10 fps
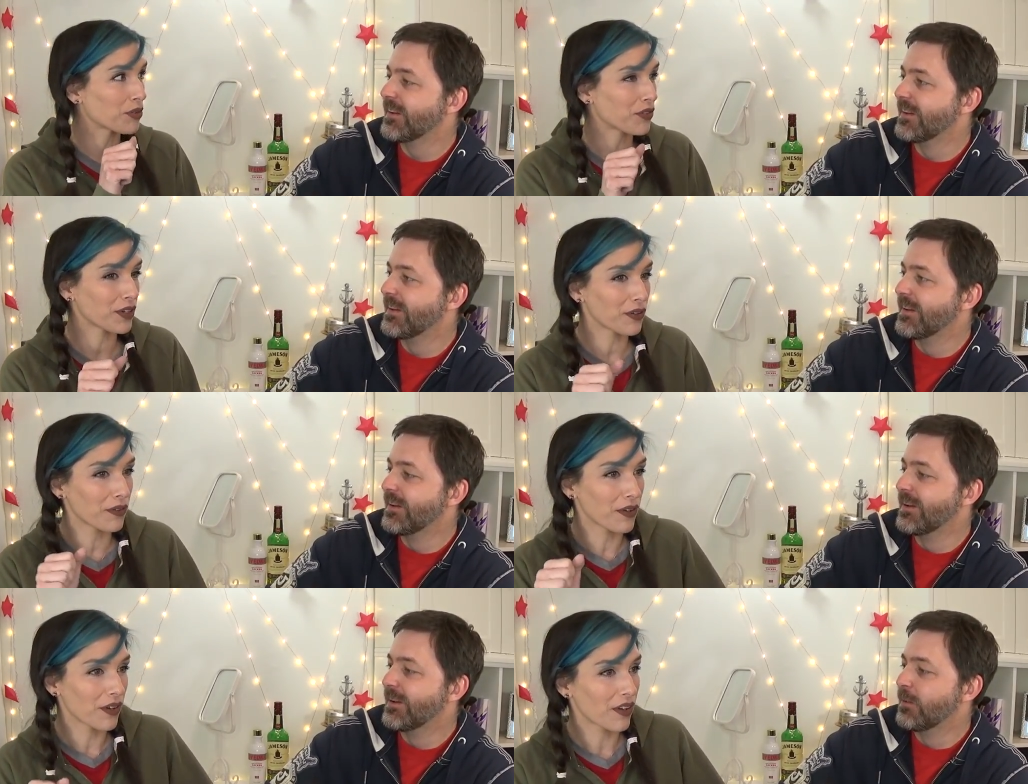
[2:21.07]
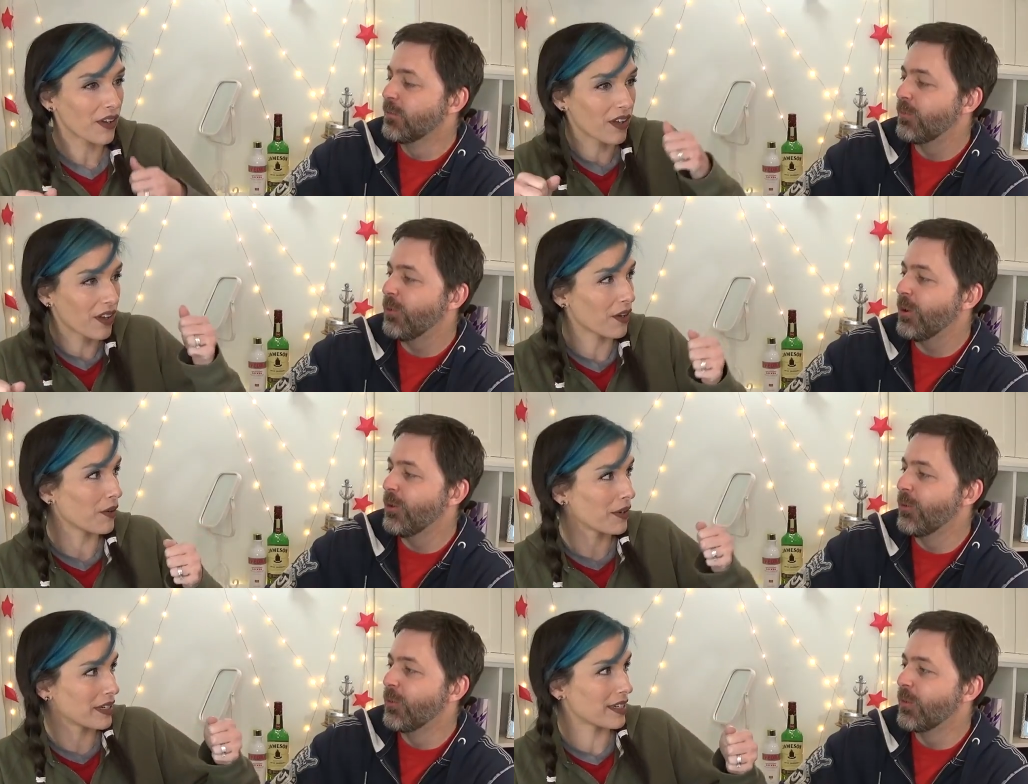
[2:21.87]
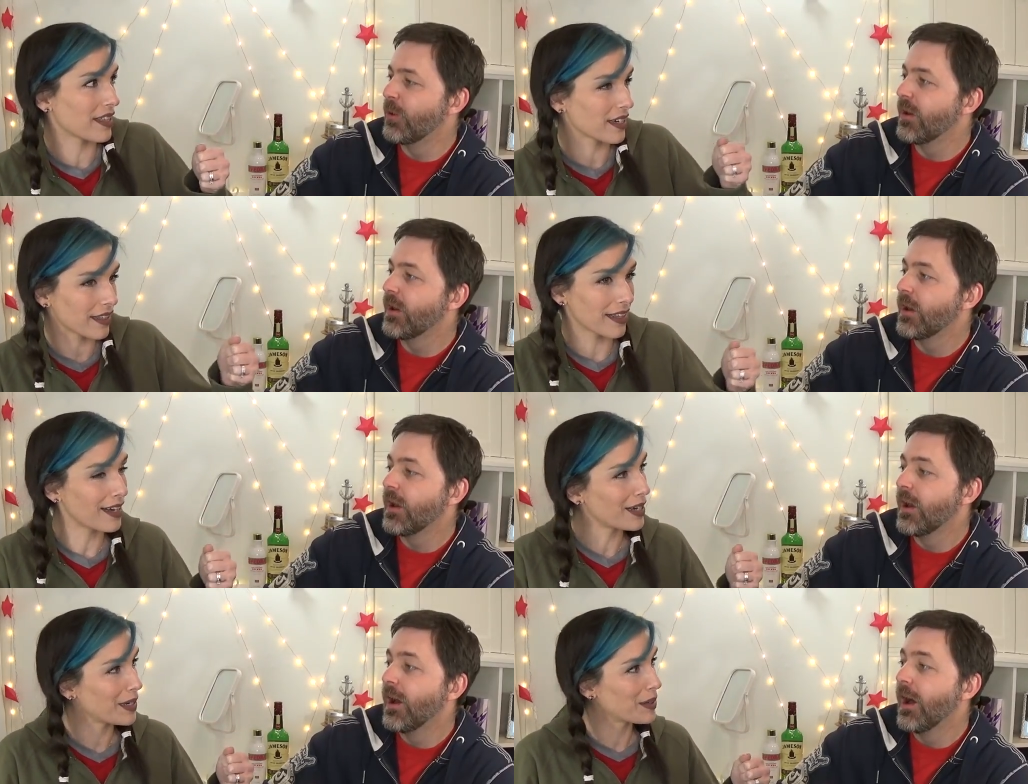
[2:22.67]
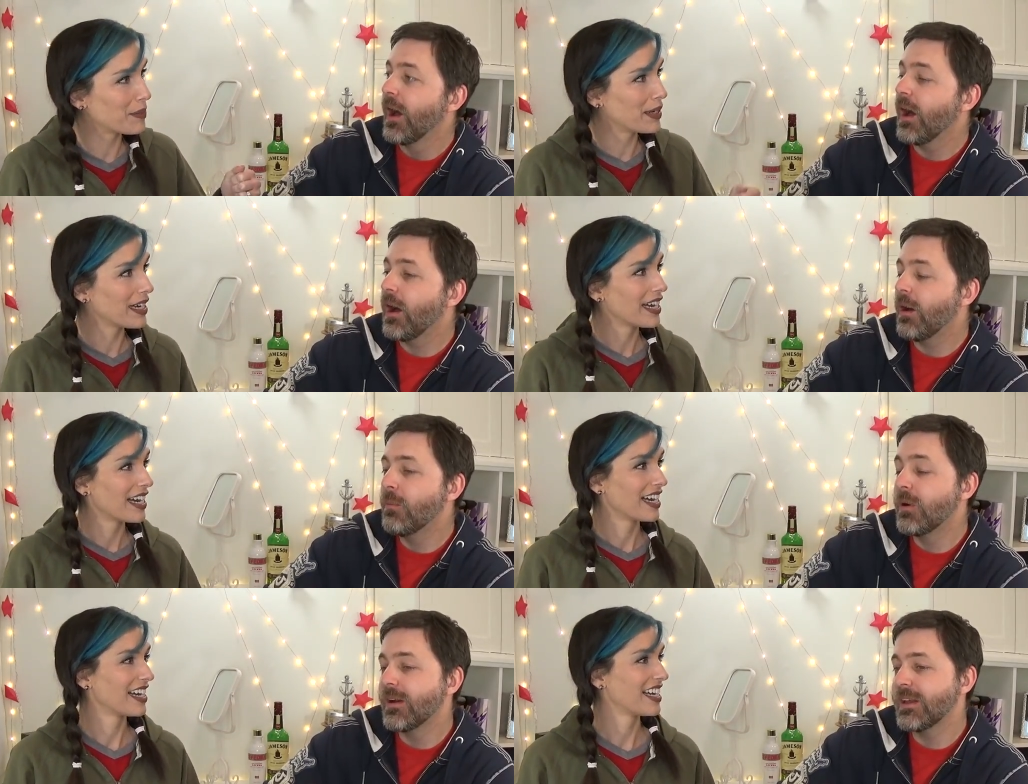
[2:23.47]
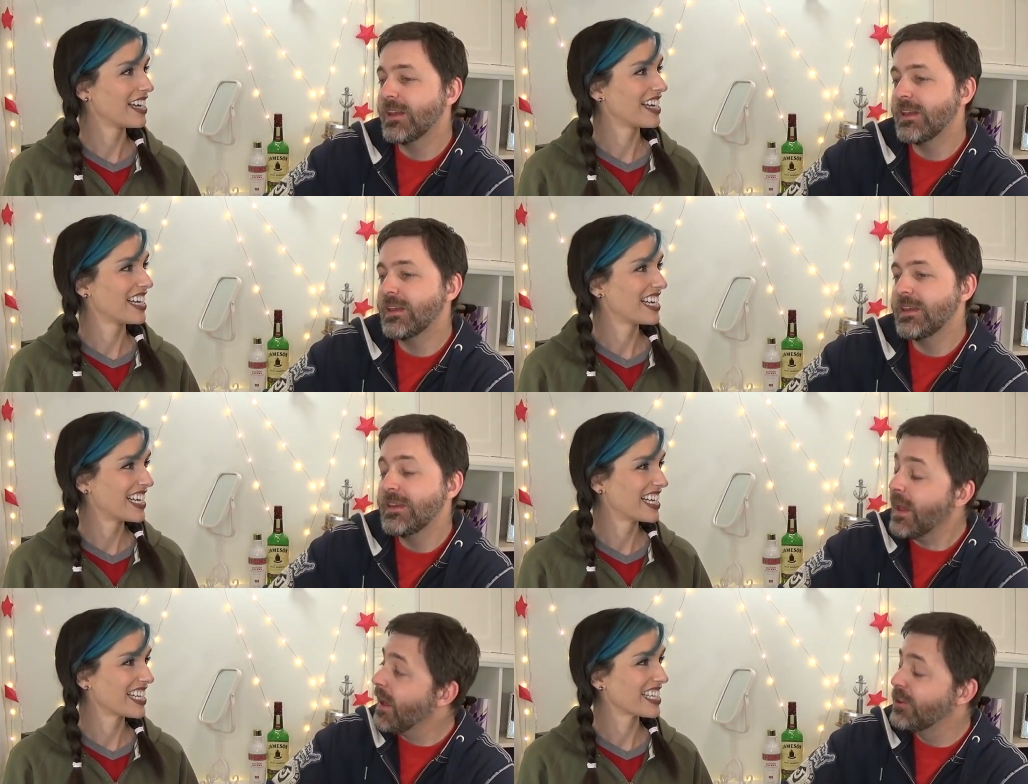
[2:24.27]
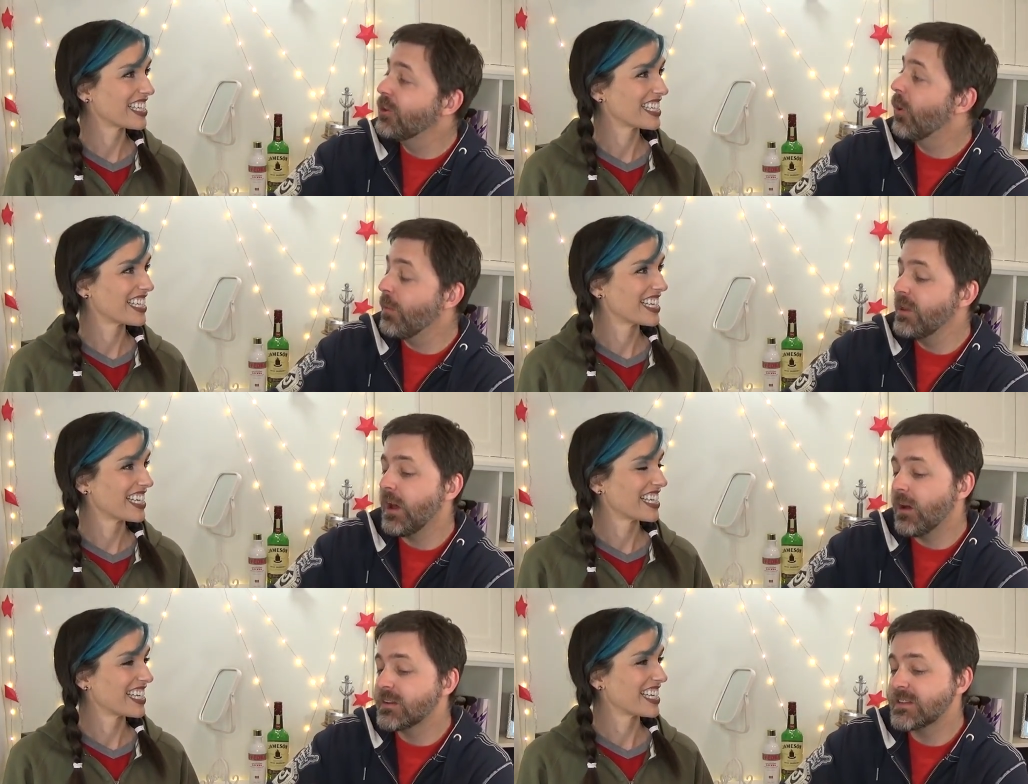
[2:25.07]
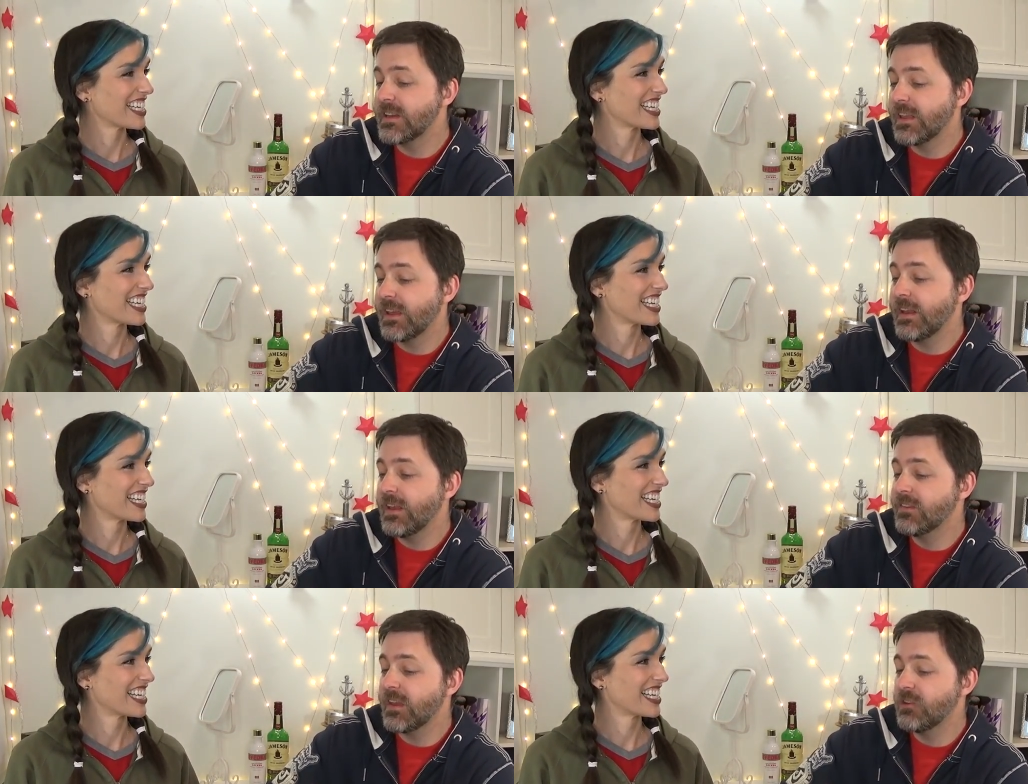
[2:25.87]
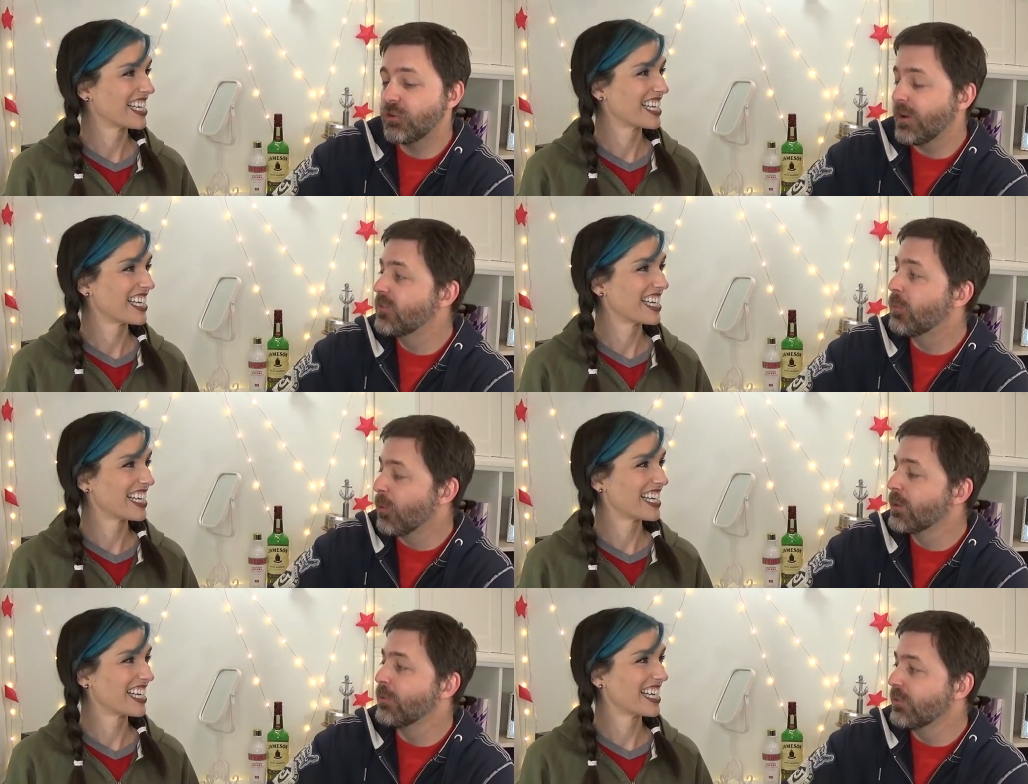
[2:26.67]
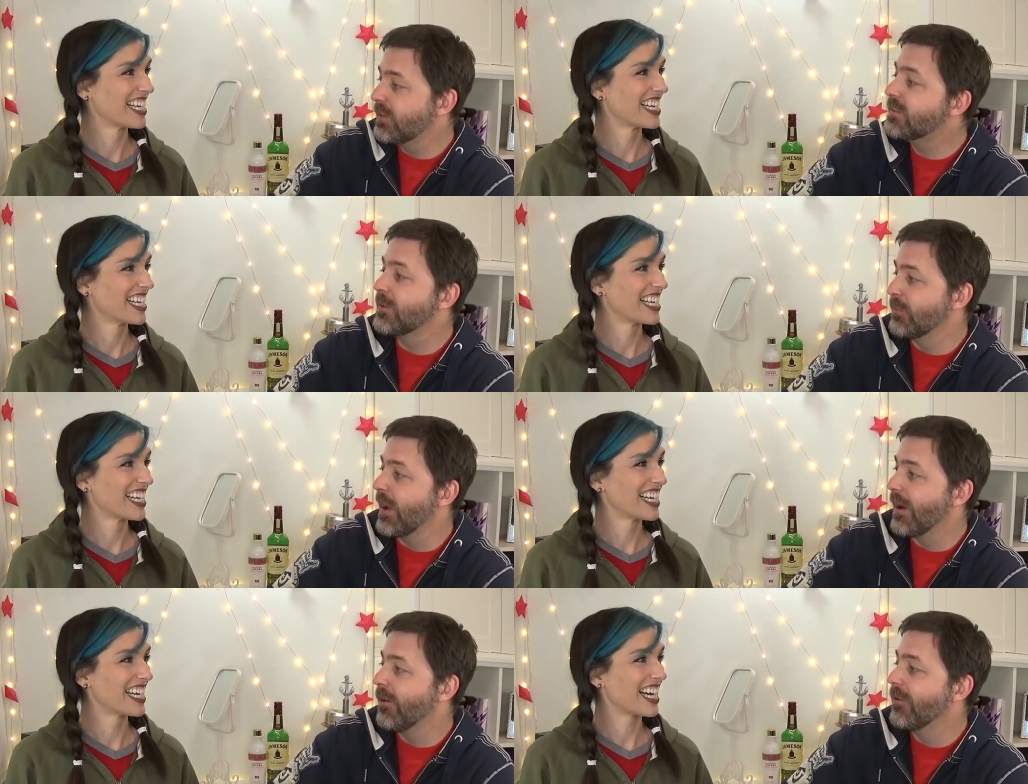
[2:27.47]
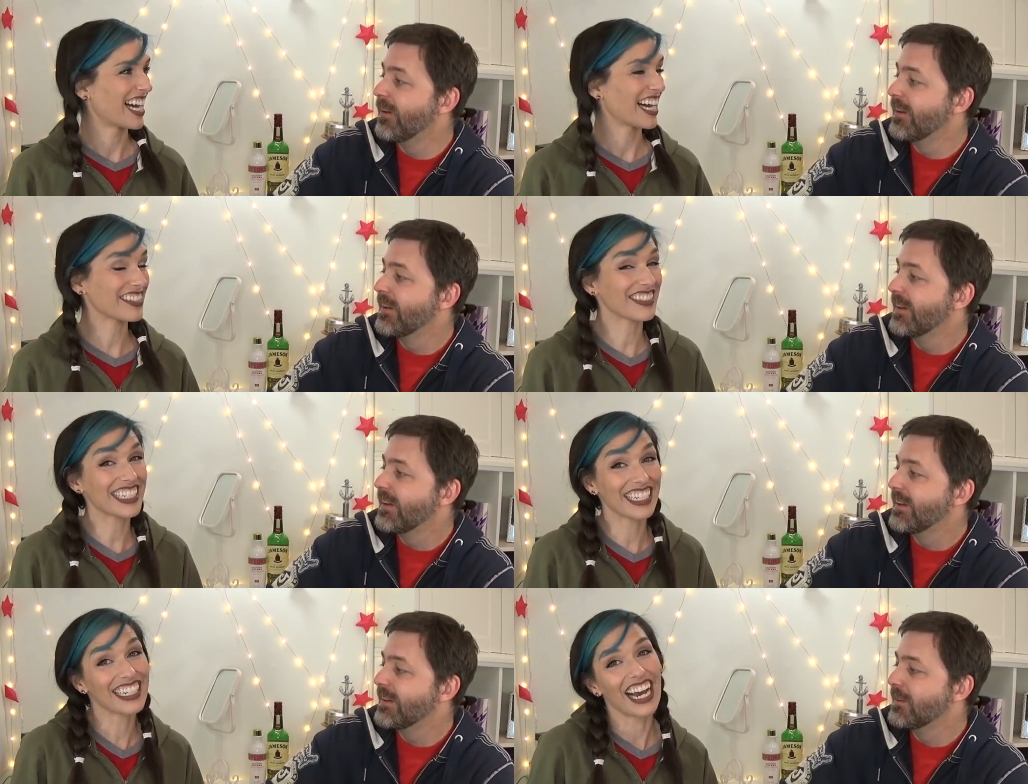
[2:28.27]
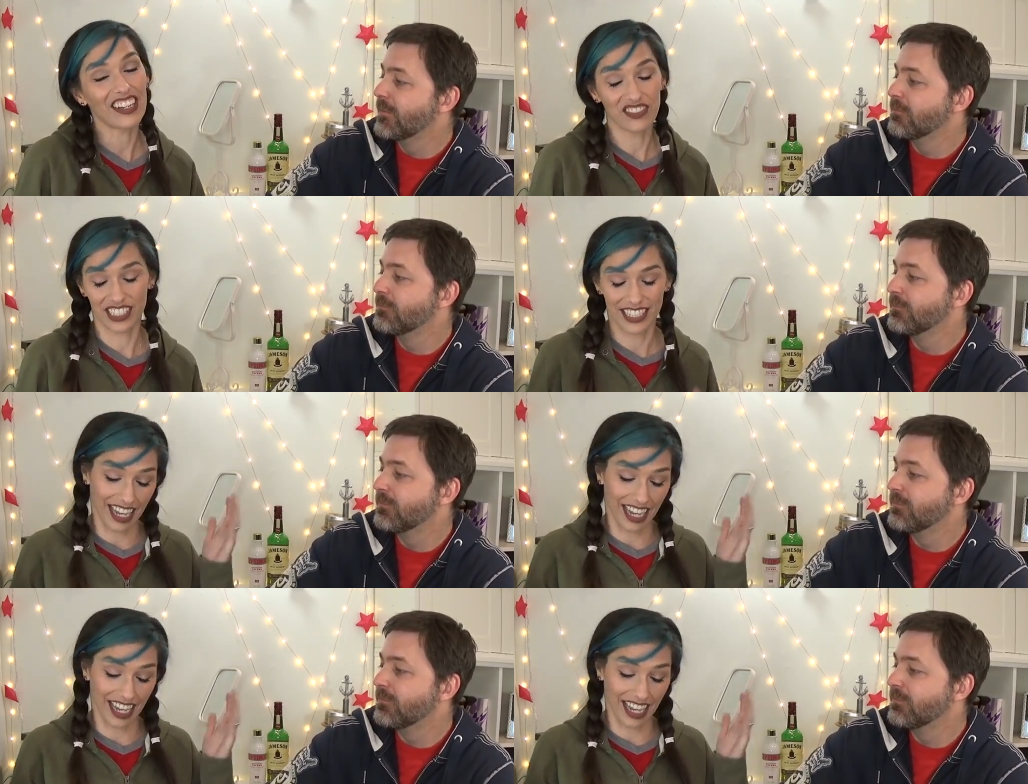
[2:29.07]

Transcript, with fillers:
Speaker 1: before you Whoa. go into the club.
Speaker 2: Um, yeah, you know, I mean, honestly, like it is a transportable system now.
Speaker 1: I mean, I'm just